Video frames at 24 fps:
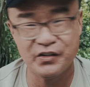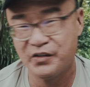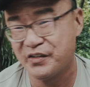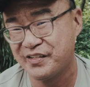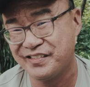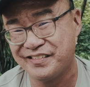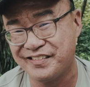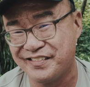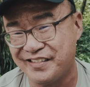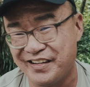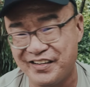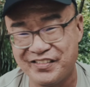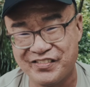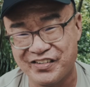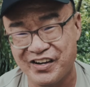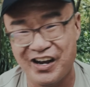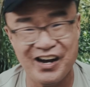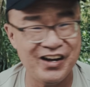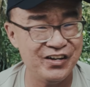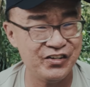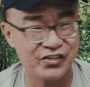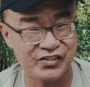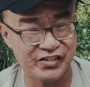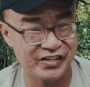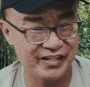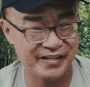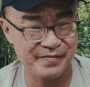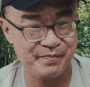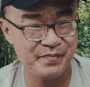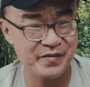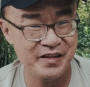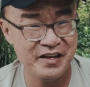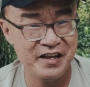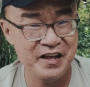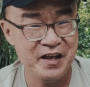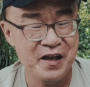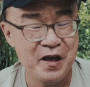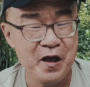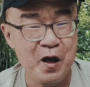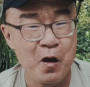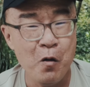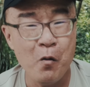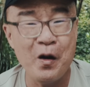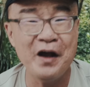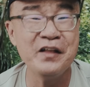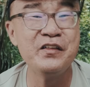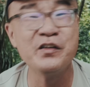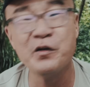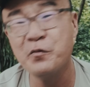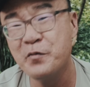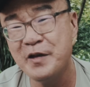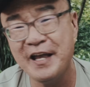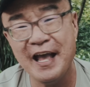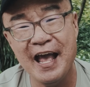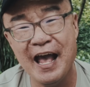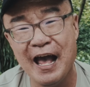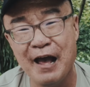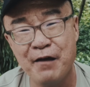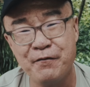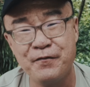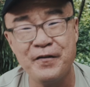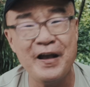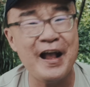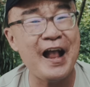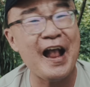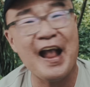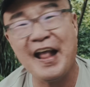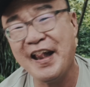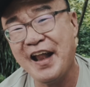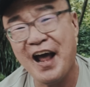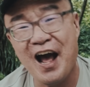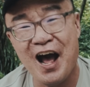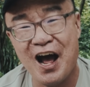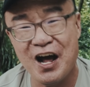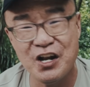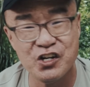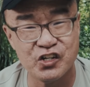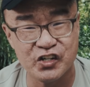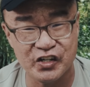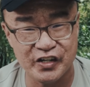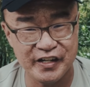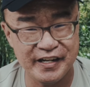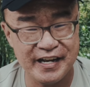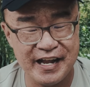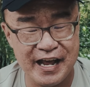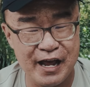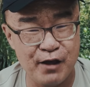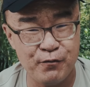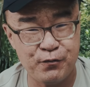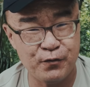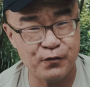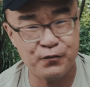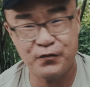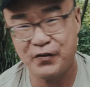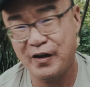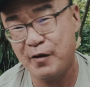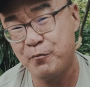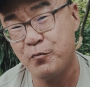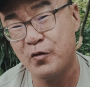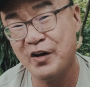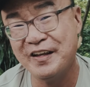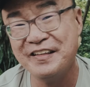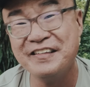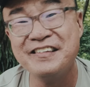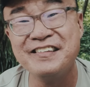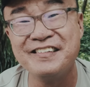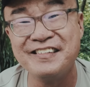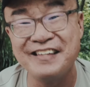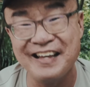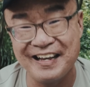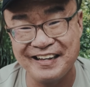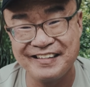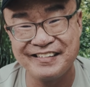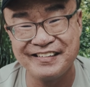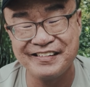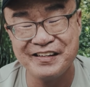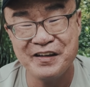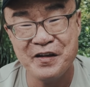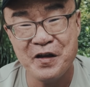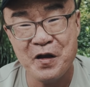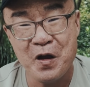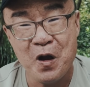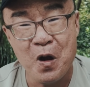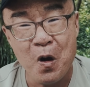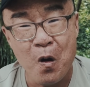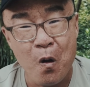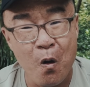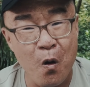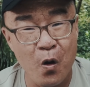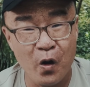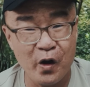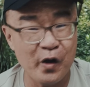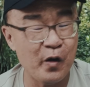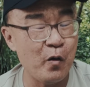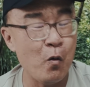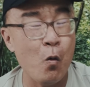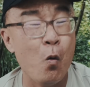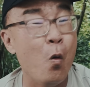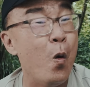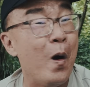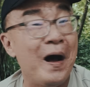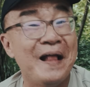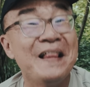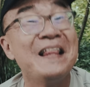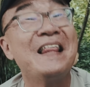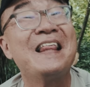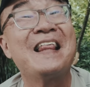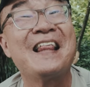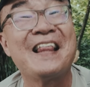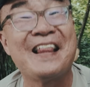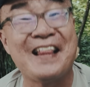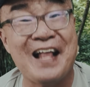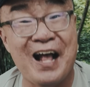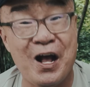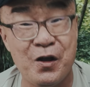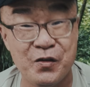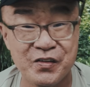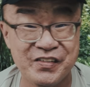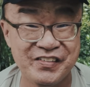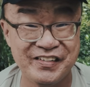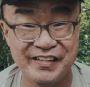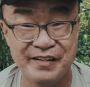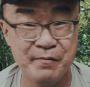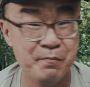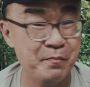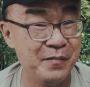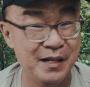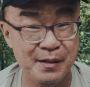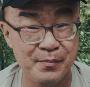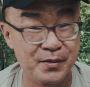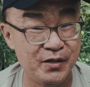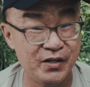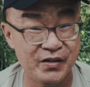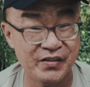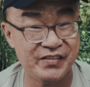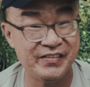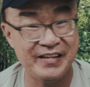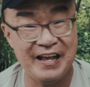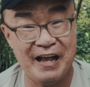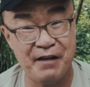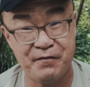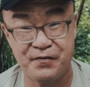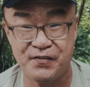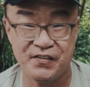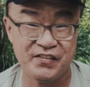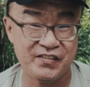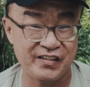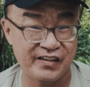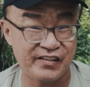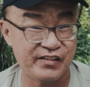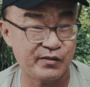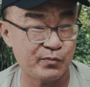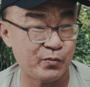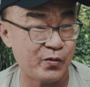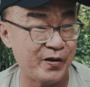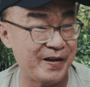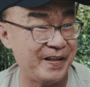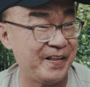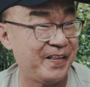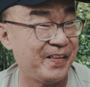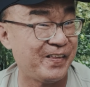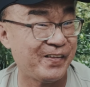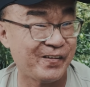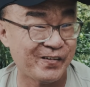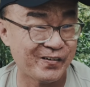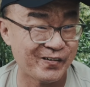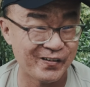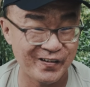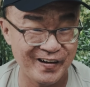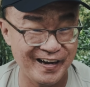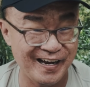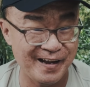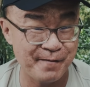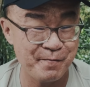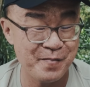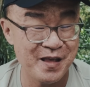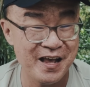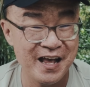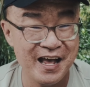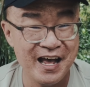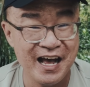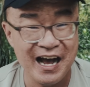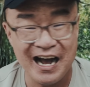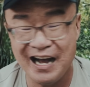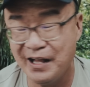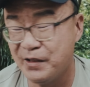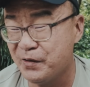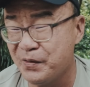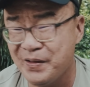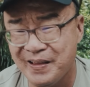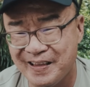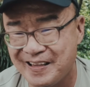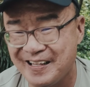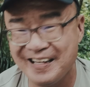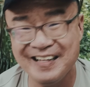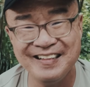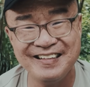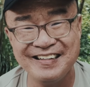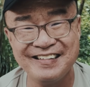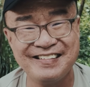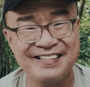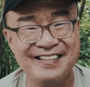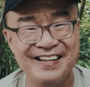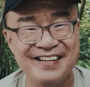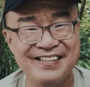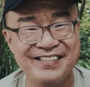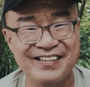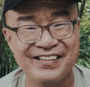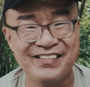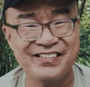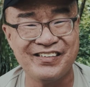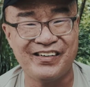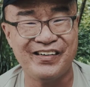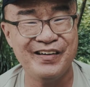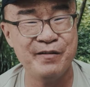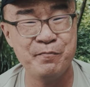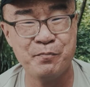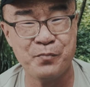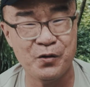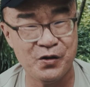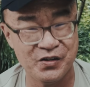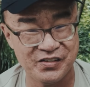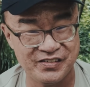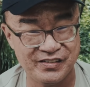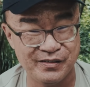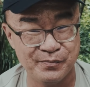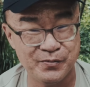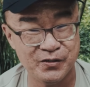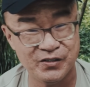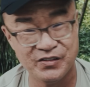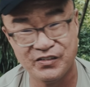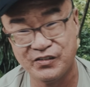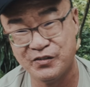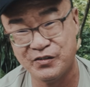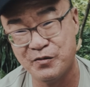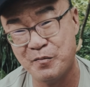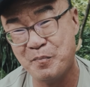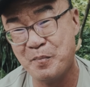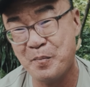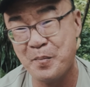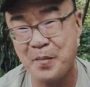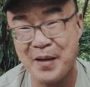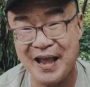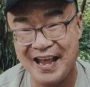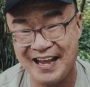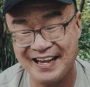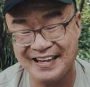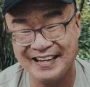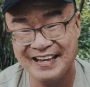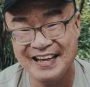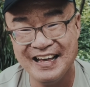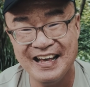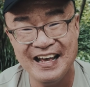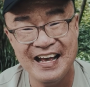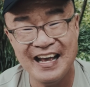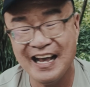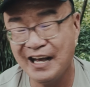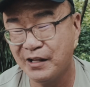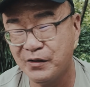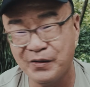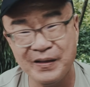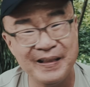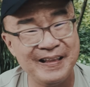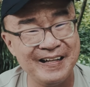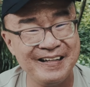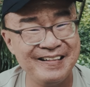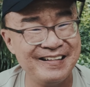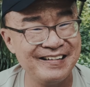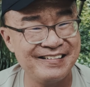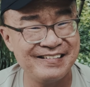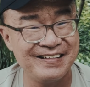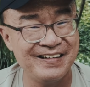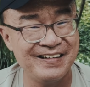or 600? Why don't we have 800 f5.6 or 1000mm f6.3? I don't think these lenses are impossible to make. I don't think these